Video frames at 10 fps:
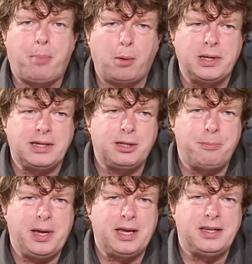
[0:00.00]
Public
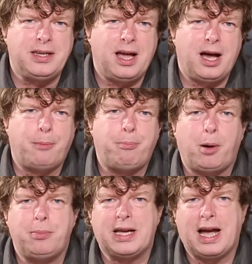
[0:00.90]
domain and
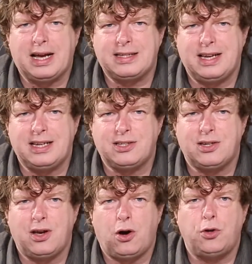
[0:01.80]
public
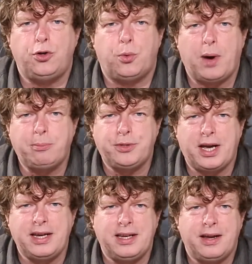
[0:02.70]
access on your
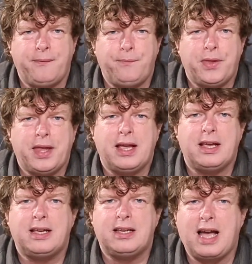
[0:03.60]
website
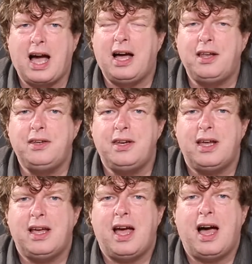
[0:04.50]
can
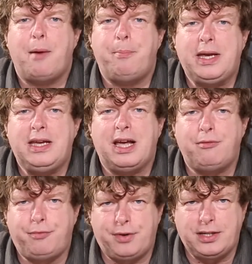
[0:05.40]
be
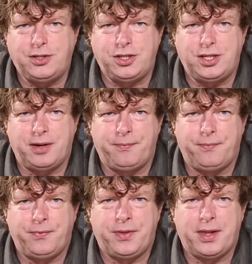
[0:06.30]
infringed.
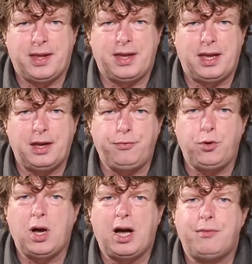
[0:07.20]
If
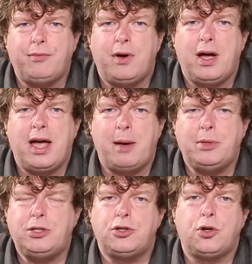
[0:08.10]
you have
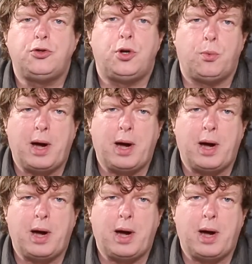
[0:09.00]
images on your